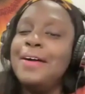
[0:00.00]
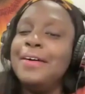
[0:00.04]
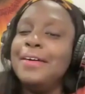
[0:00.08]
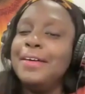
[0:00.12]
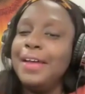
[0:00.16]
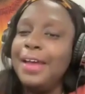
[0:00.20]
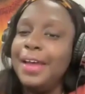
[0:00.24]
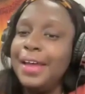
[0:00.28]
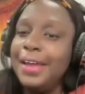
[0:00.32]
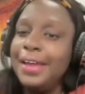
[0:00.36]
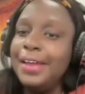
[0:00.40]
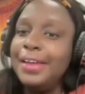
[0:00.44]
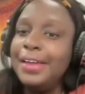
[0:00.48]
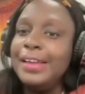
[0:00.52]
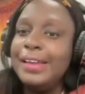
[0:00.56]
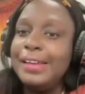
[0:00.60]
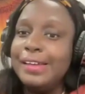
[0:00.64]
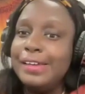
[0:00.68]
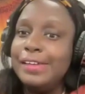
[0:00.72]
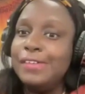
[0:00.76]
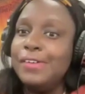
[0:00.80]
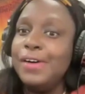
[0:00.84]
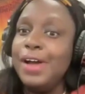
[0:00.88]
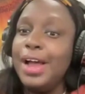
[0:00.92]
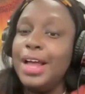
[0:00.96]
okay.
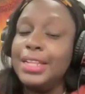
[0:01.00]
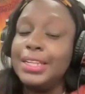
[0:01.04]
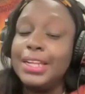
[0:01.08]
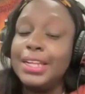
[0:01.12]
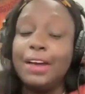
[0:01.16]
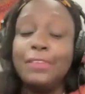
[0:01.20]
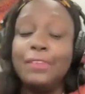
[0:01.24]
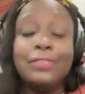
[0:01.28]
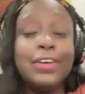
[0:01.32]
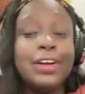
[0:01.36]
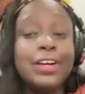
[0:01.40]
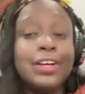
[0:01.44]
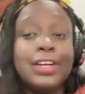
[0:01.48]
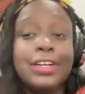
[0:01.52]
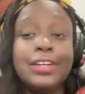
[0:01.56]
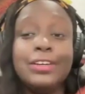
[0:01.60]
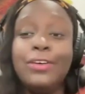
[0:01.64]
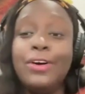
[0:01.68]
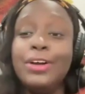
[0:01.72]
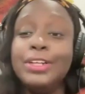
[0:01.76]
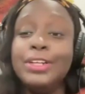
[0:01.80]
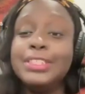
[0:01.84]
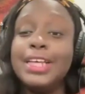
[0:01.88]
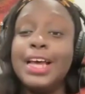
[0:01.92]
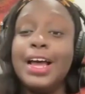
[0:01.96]
You held that for a good
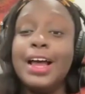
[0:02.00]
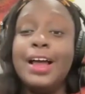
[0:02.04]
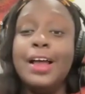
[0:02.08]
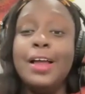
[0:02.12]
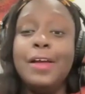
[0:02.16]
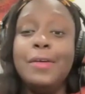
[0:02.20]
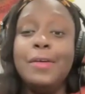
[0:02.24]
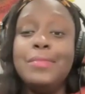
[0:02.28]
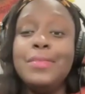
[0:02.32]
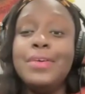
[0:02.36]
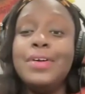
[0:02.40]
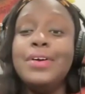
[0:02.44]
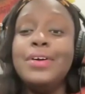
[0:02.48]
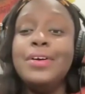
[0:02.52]
long time.